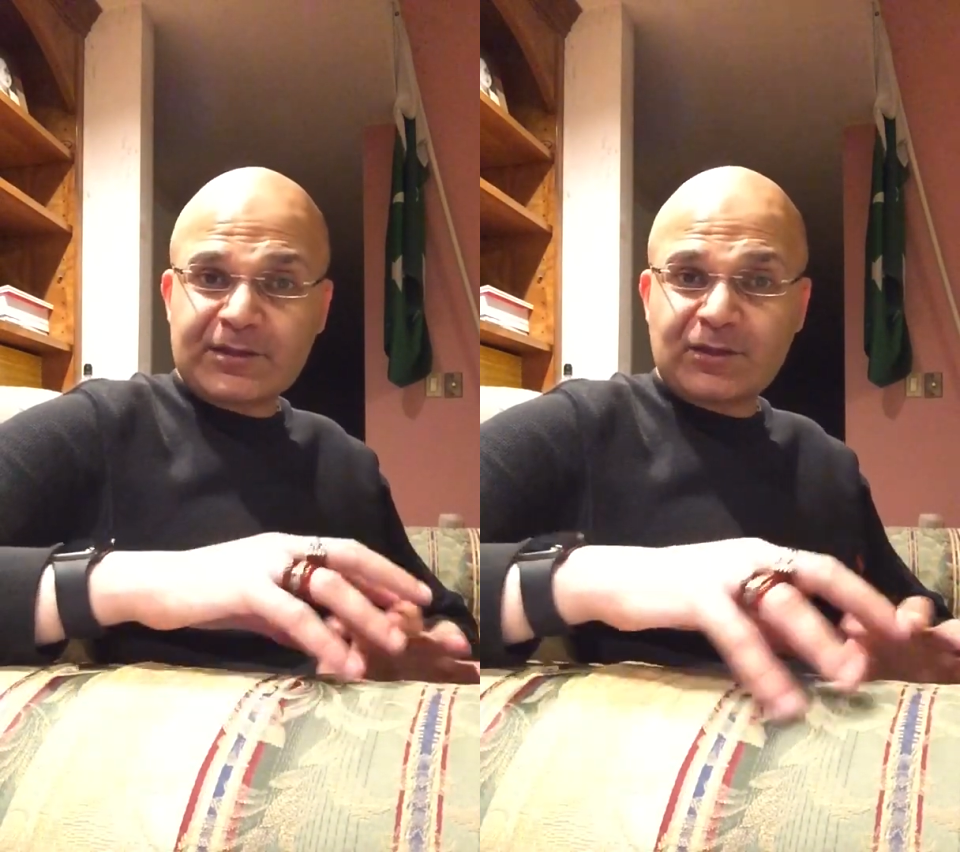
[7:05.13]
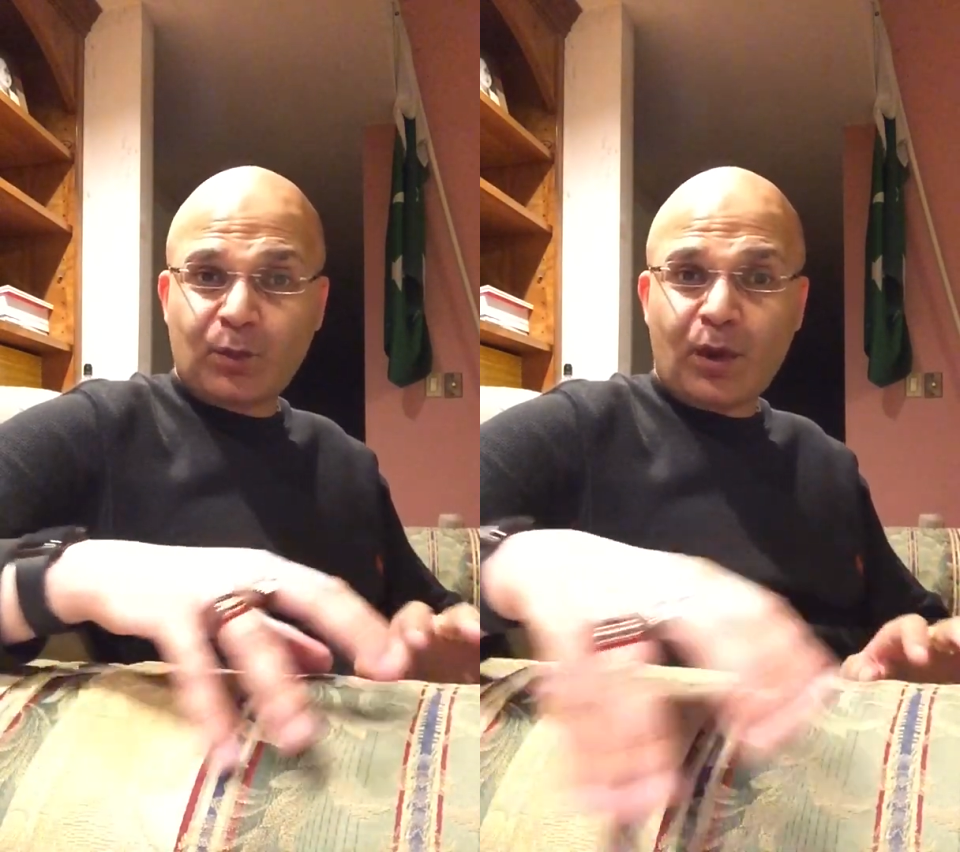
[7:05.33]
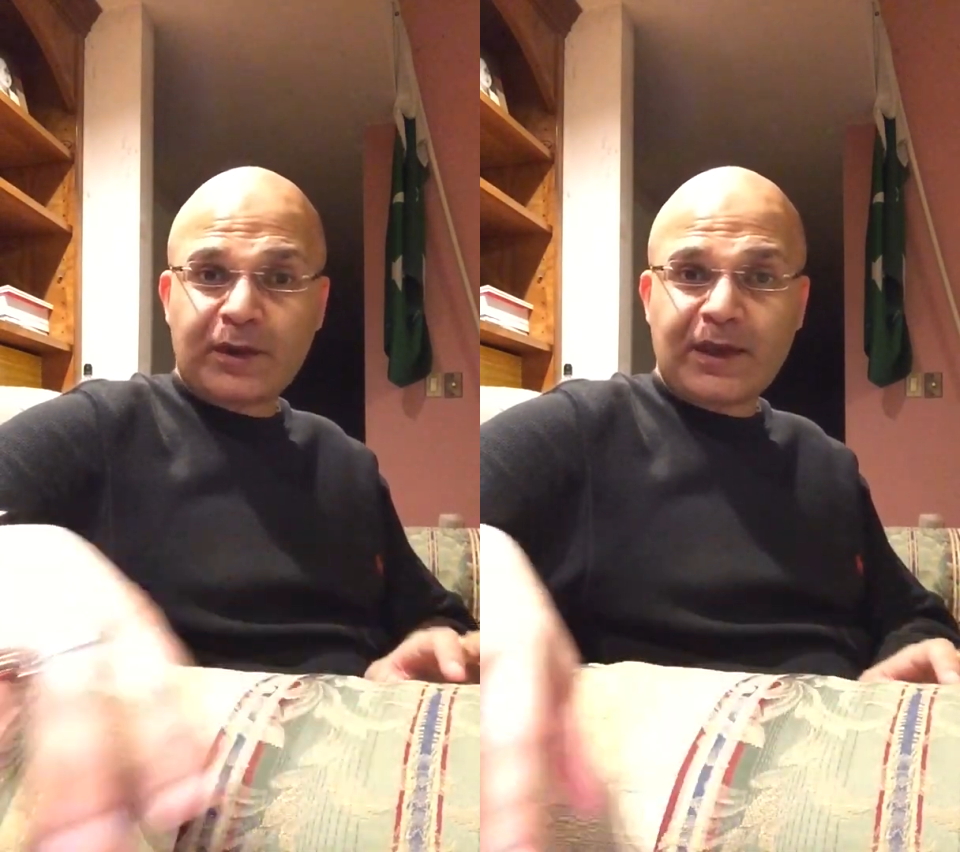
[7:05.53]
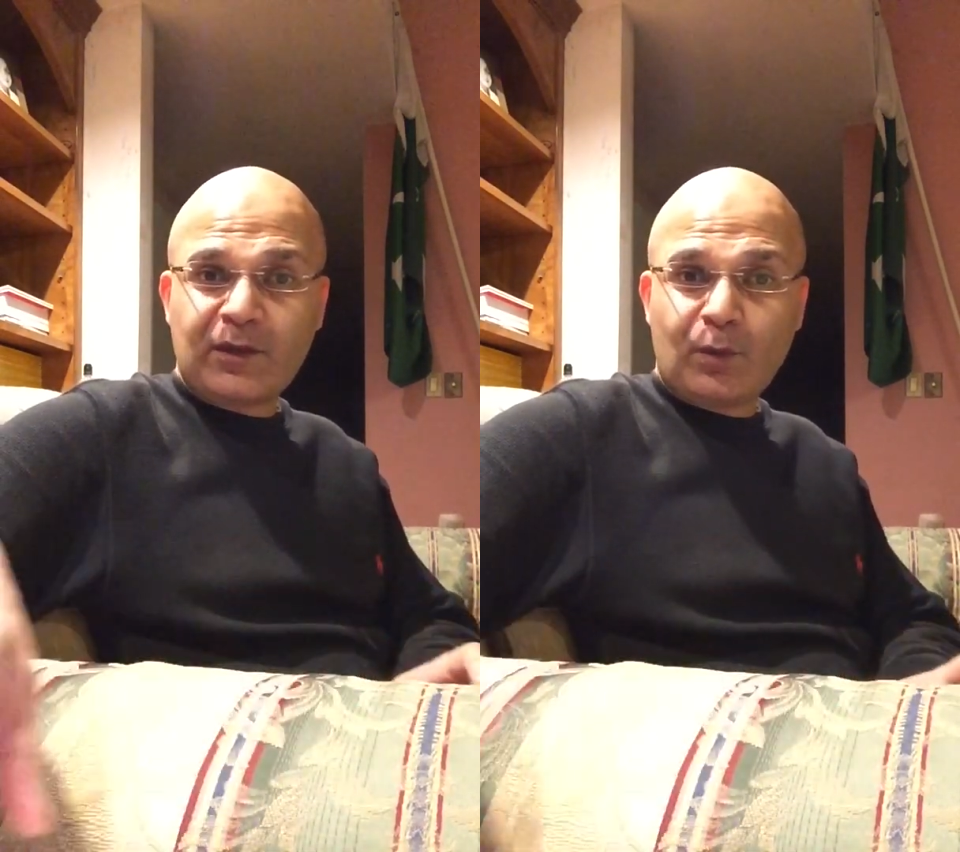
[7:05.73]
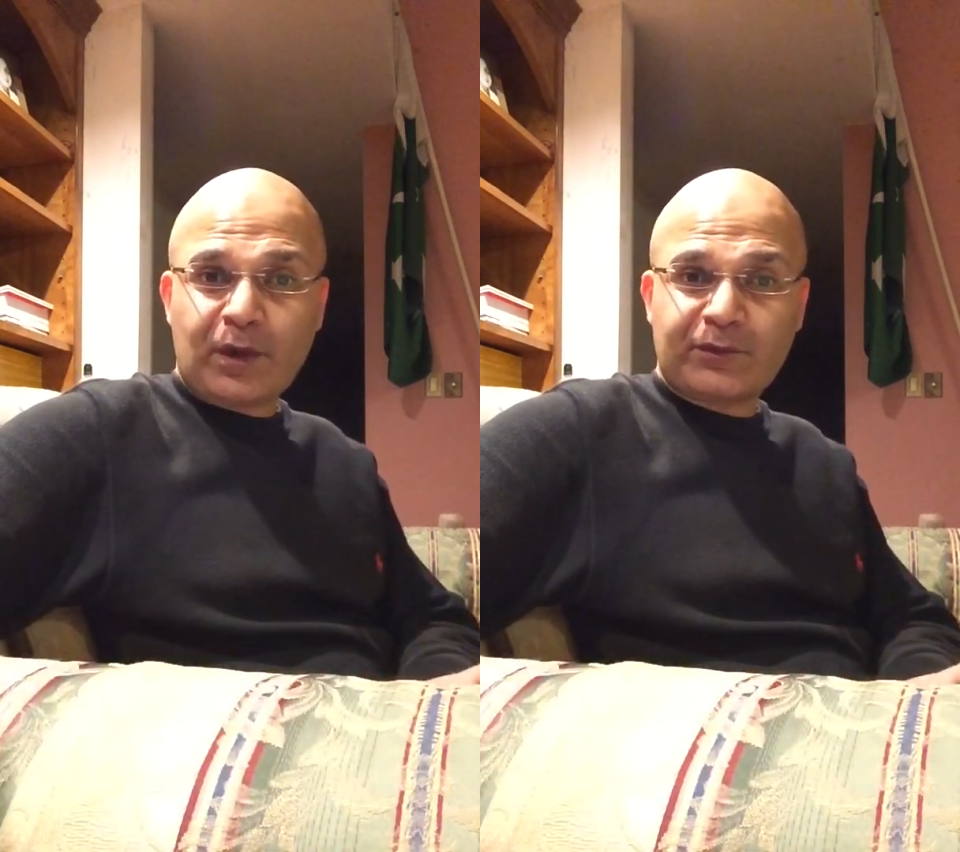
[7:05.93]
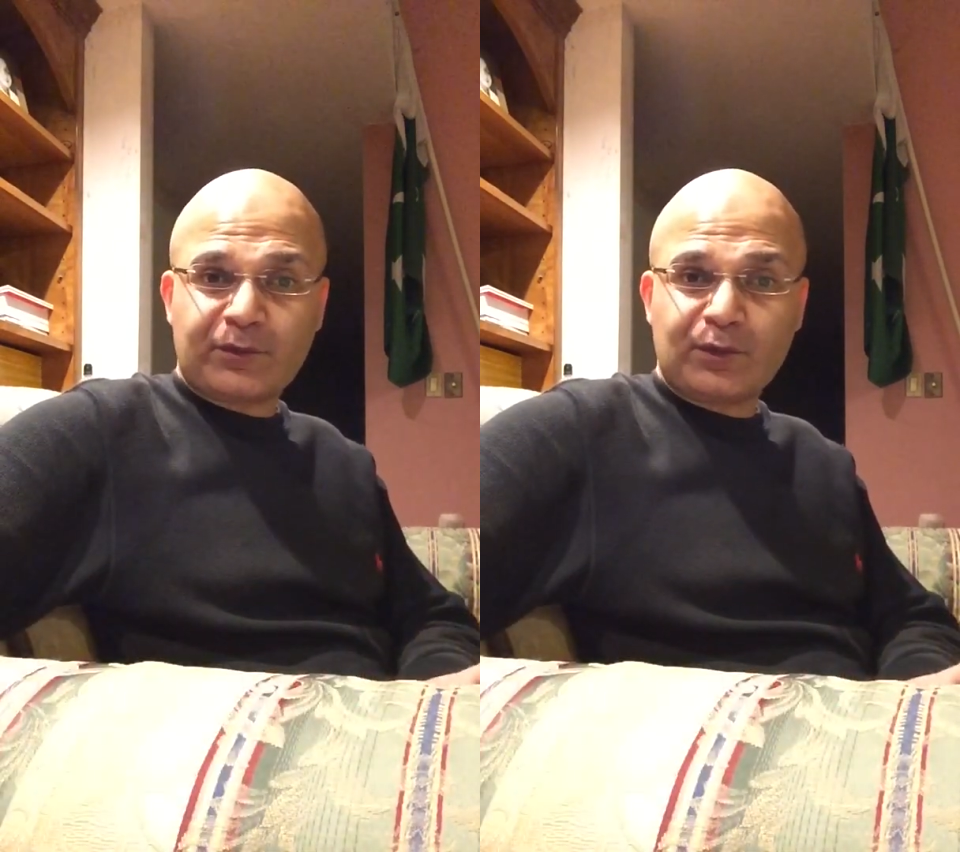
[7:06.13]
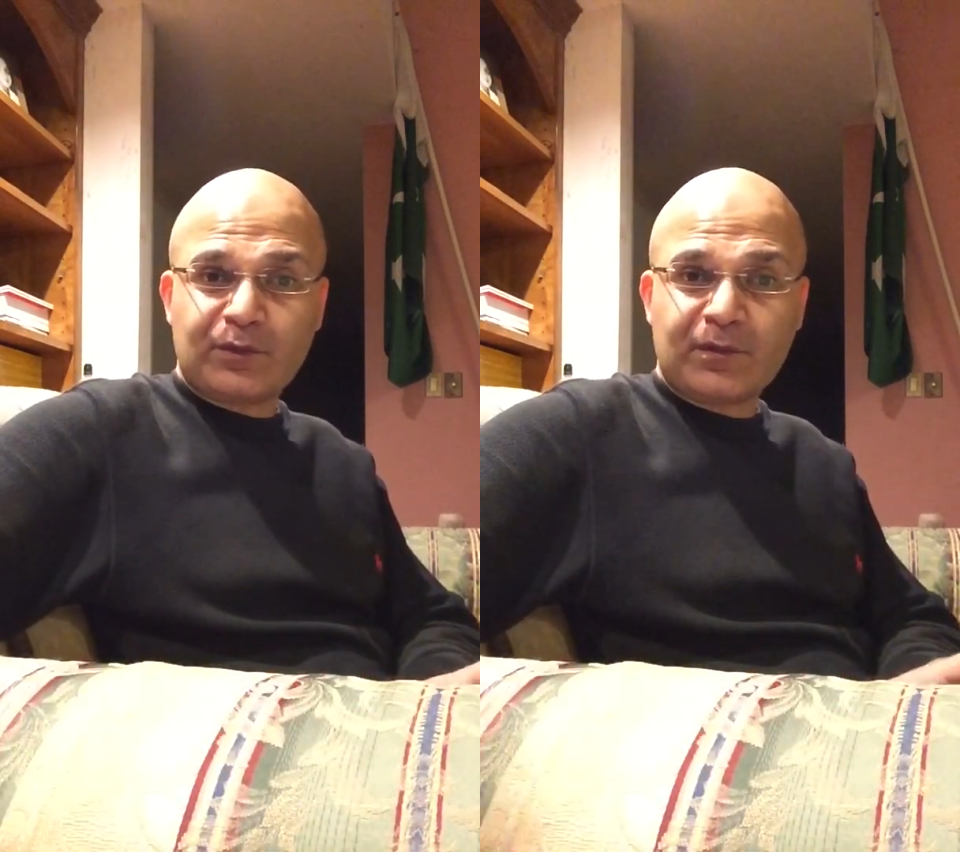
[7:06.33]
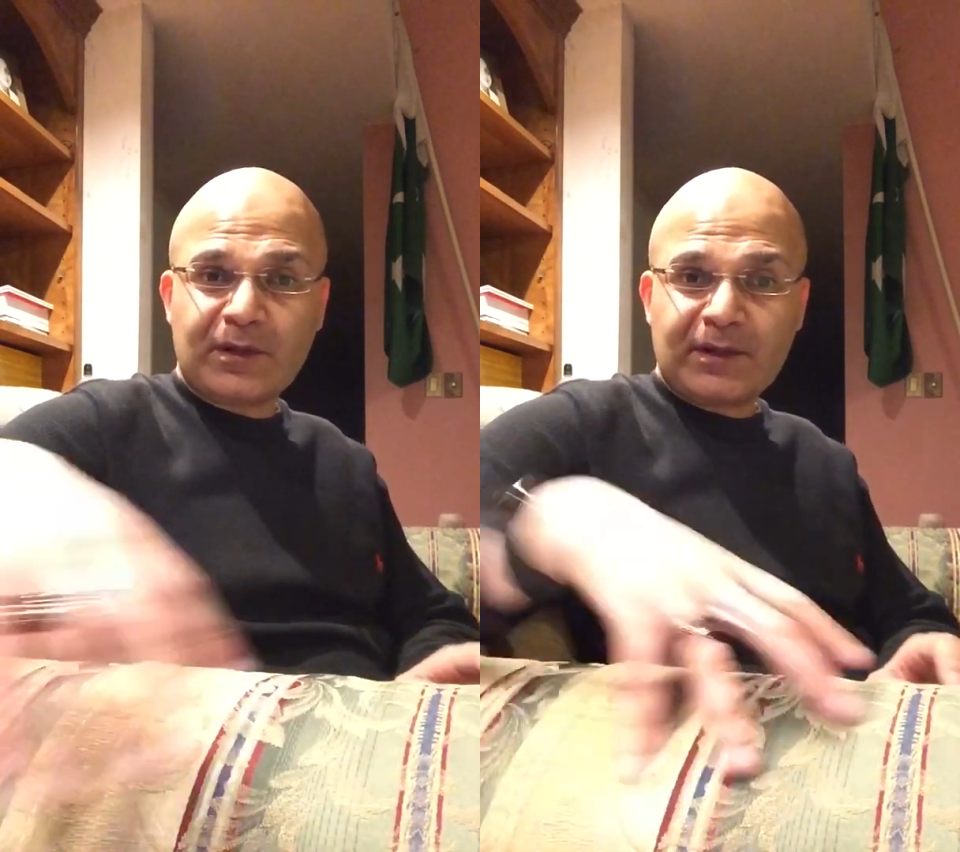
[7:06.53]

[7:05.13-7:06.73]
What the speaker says: to walk through,